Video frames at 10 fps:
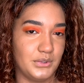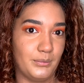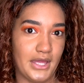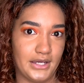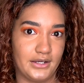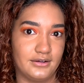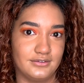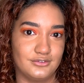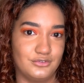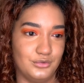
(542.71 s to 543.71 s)
be back
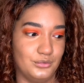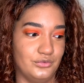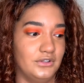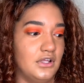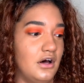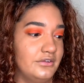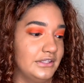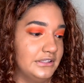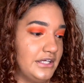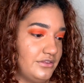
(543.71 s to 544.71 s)
to the
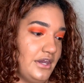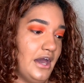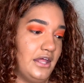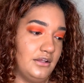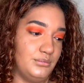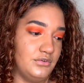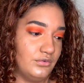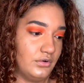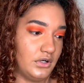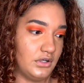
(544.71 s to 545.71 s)
length I had it
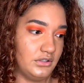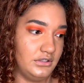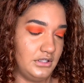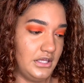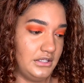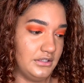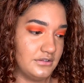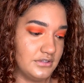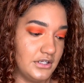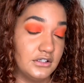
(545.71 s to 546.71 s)
before, and
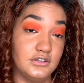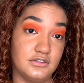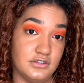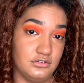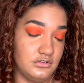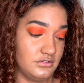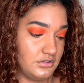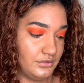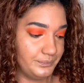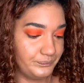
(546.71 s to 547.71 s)
that's not a good decision. So